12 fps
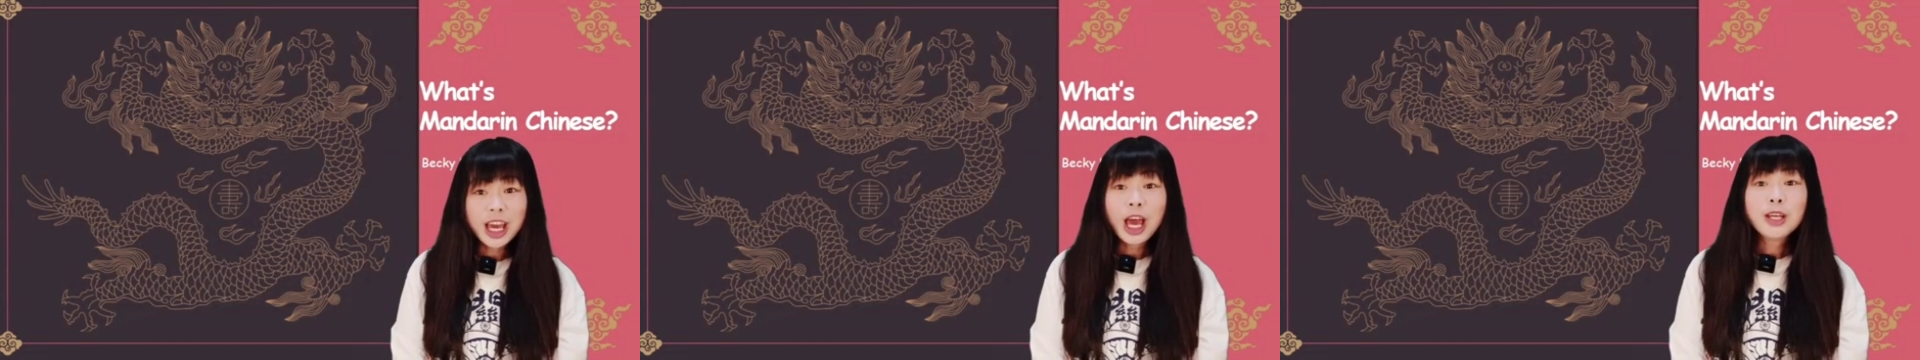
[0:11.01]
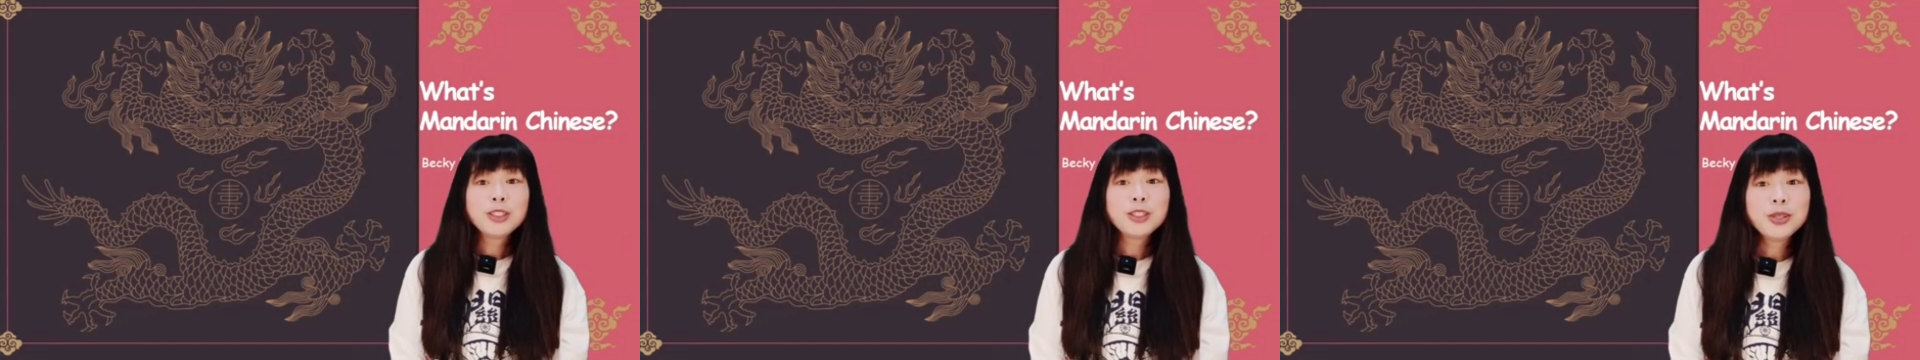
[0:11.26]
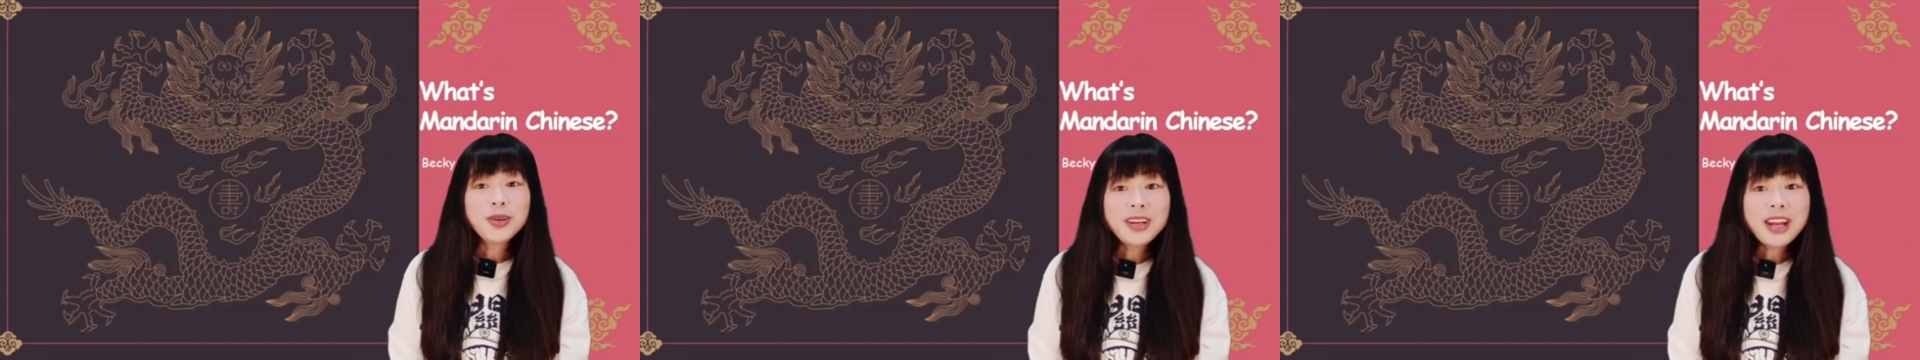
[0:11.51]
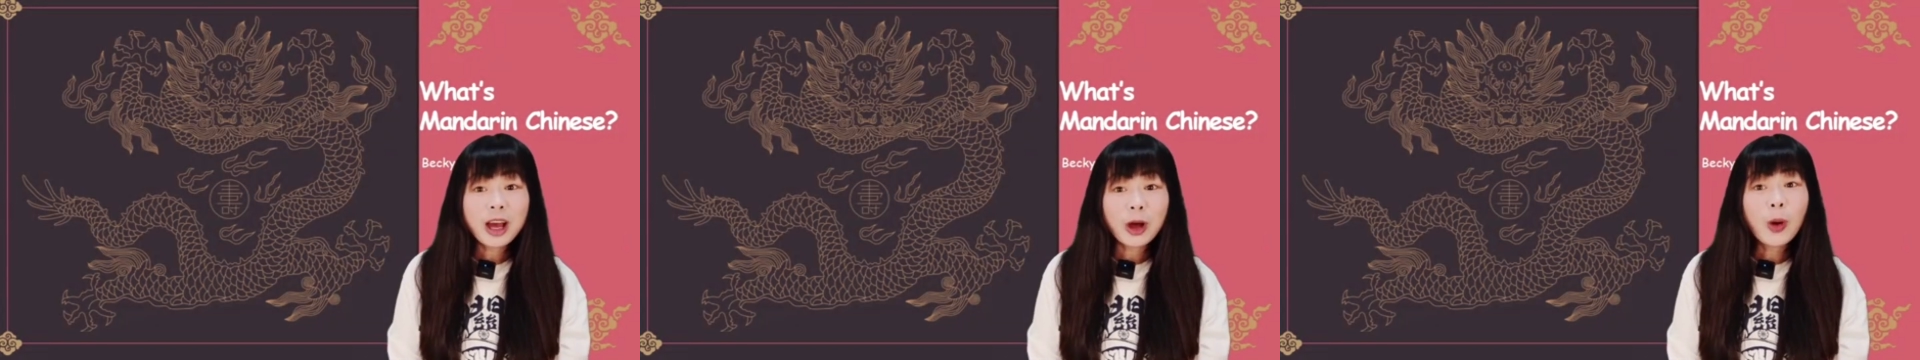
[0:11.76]
do you
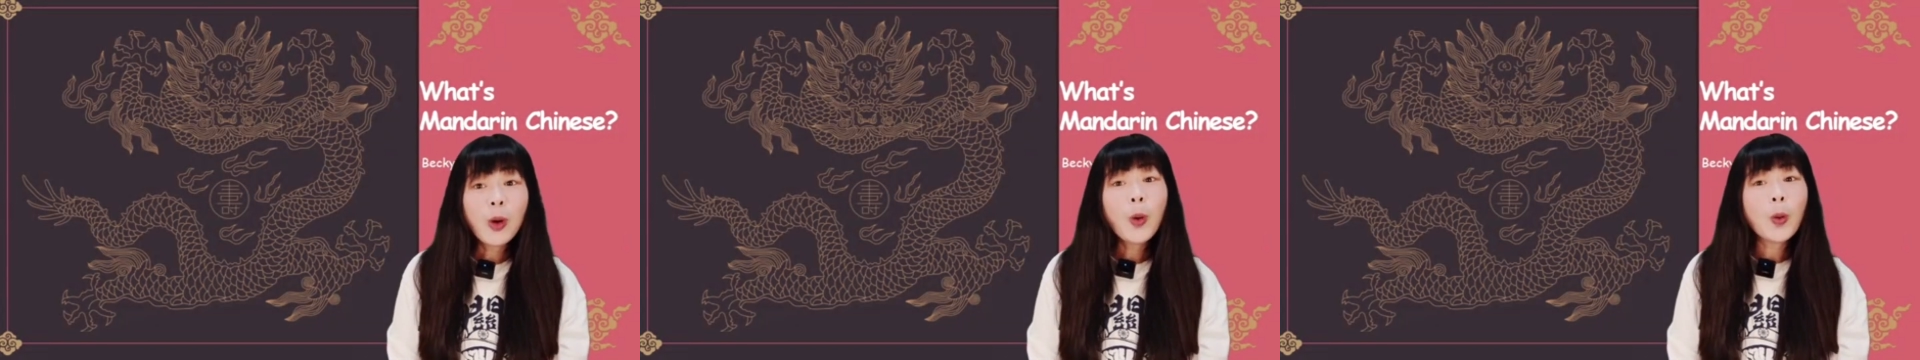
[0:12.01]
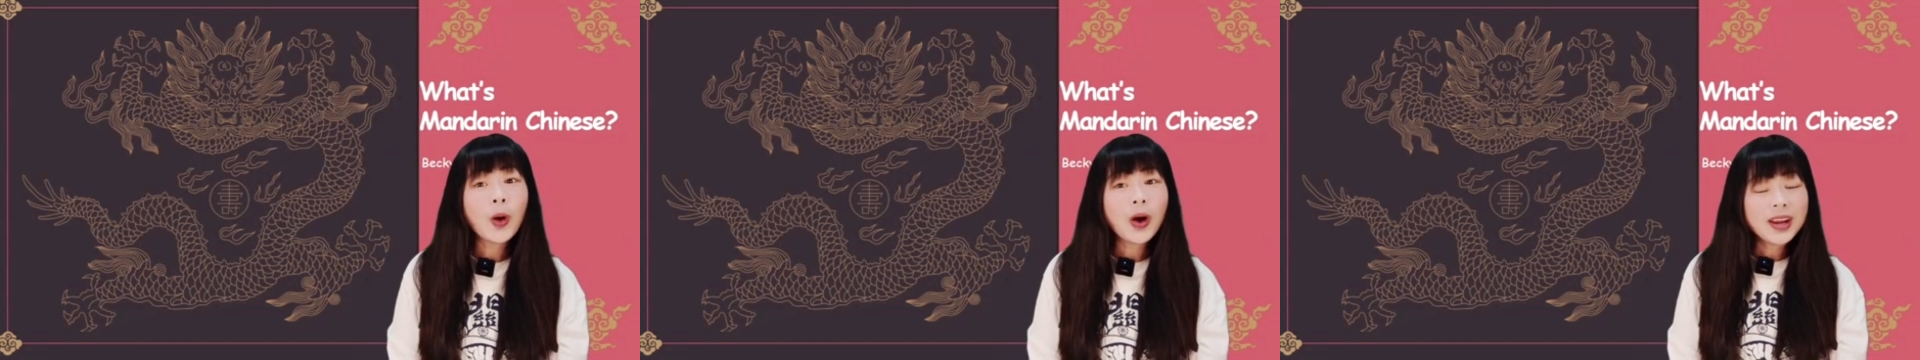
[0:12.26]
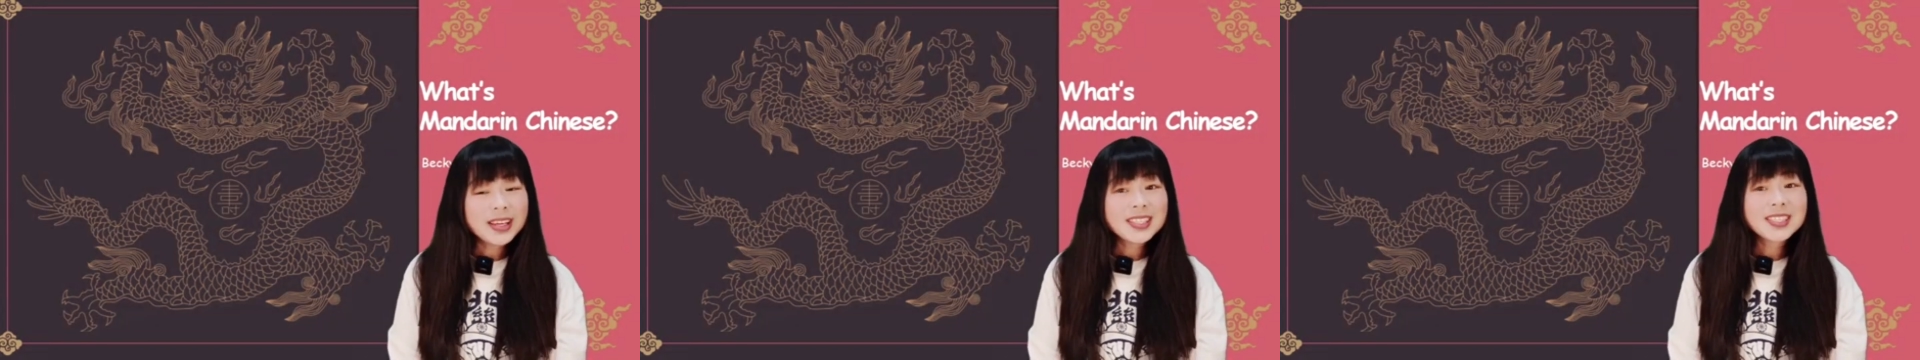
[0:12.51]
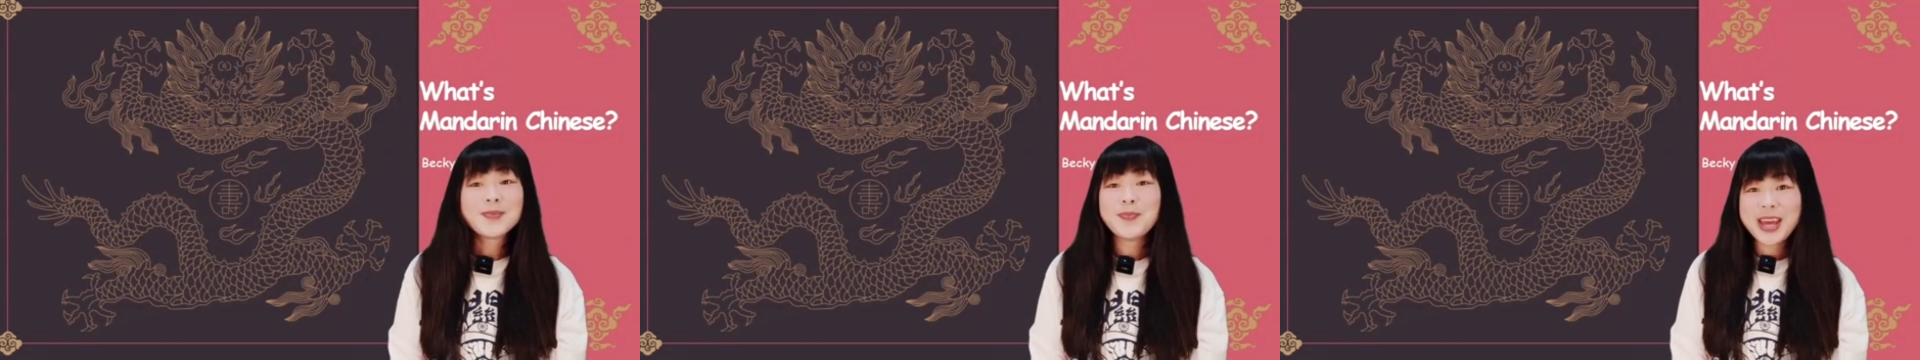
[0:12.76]
know what is
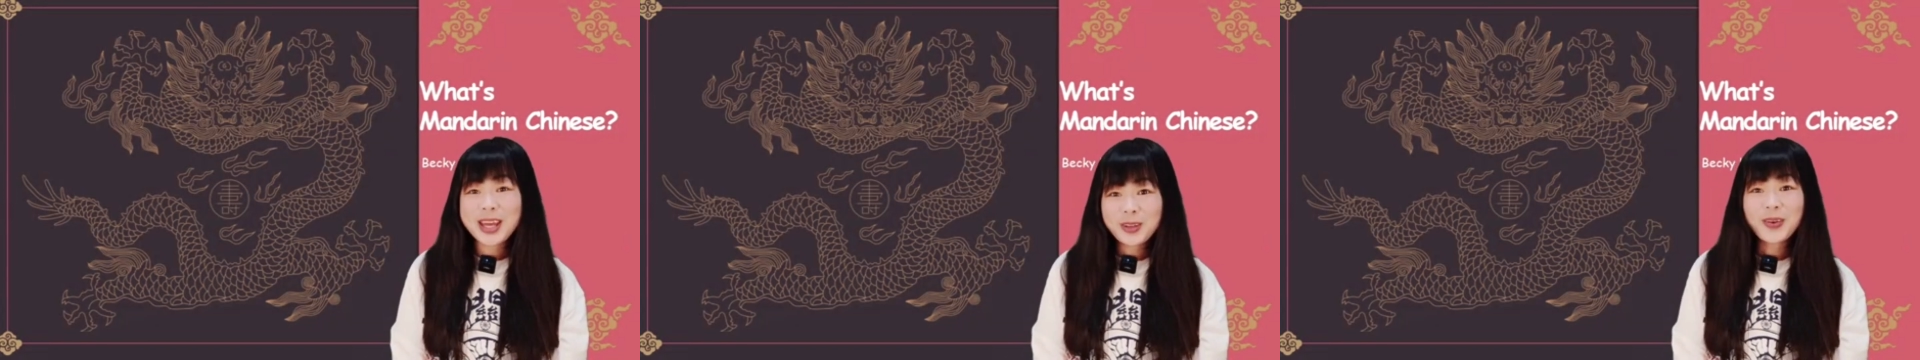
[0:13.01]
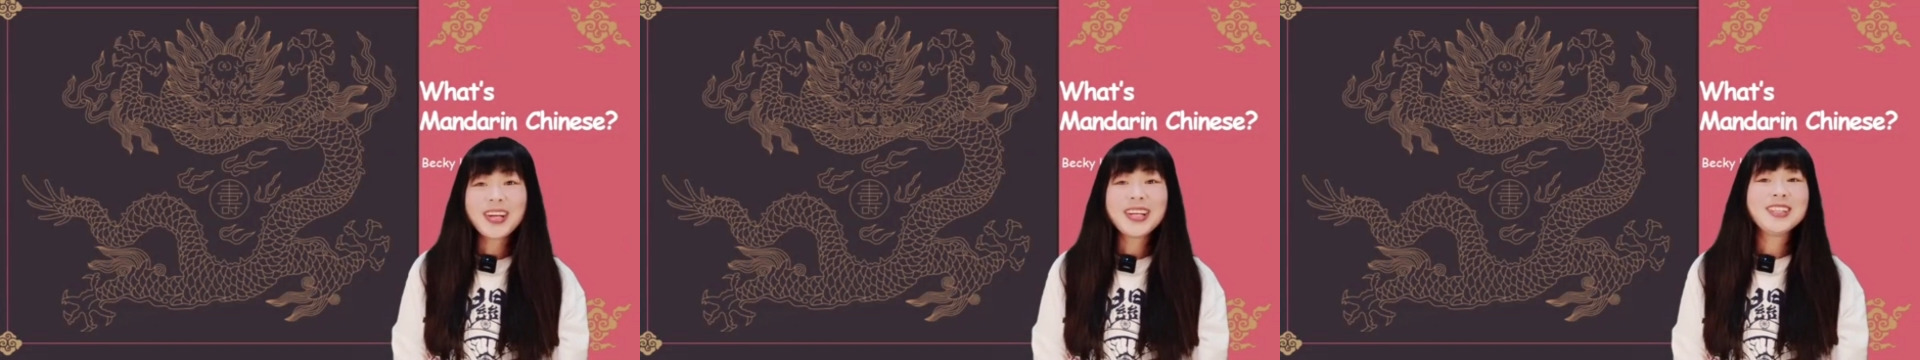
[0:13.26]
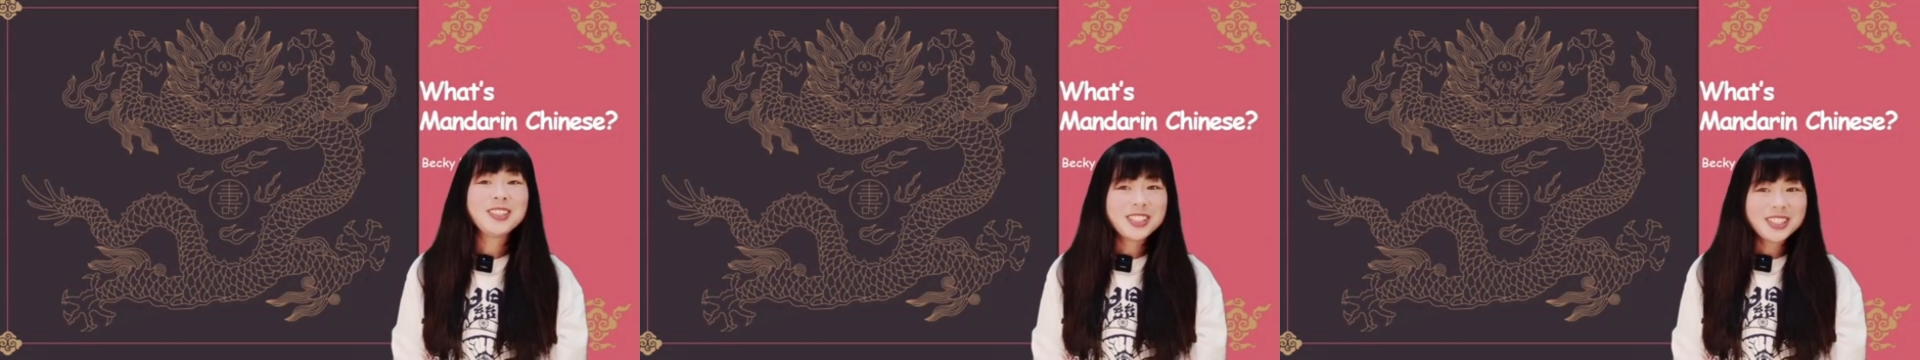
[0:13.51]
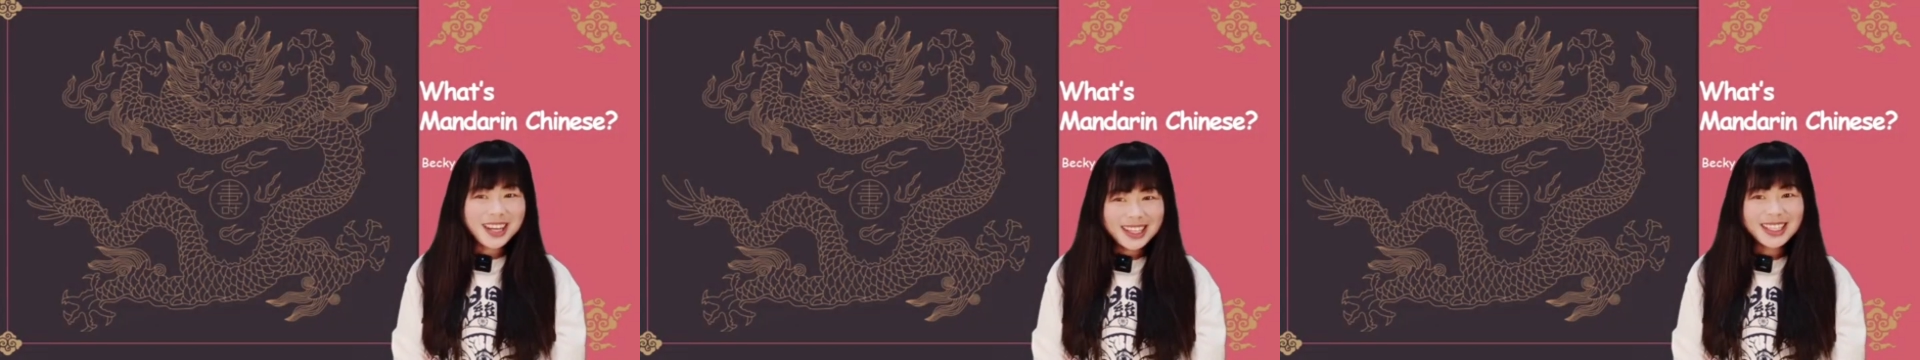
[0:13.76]
Mandarin
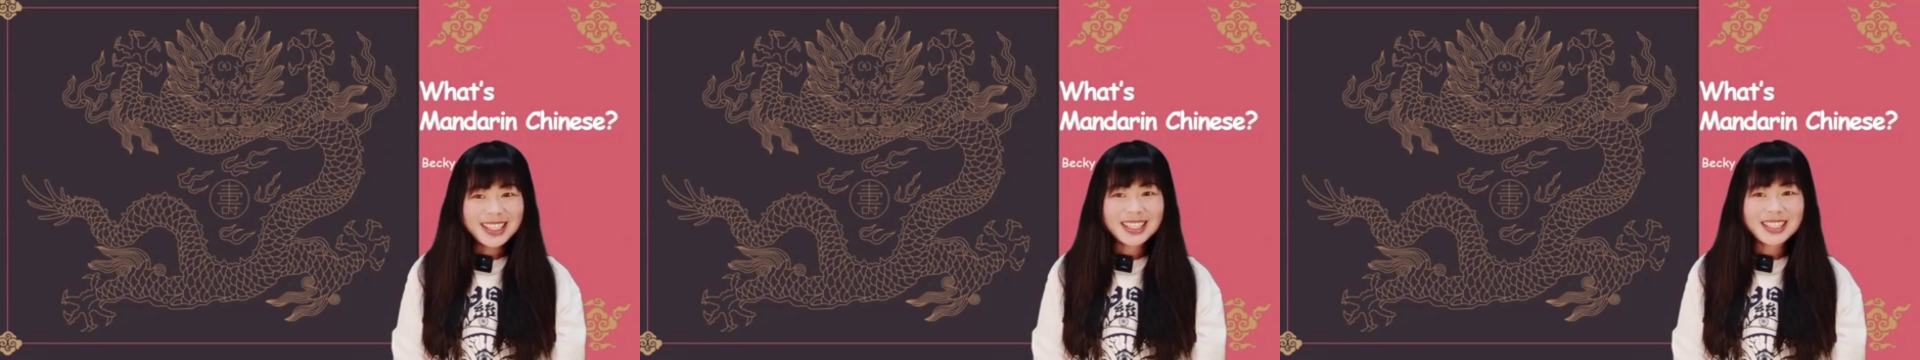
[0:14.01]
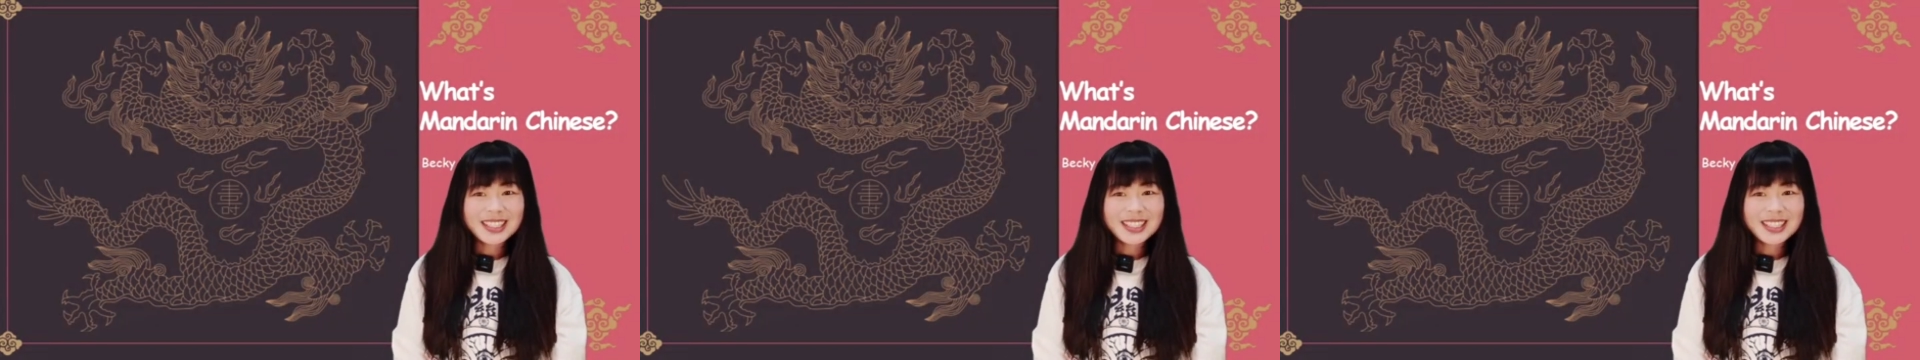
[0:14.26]
Chinese?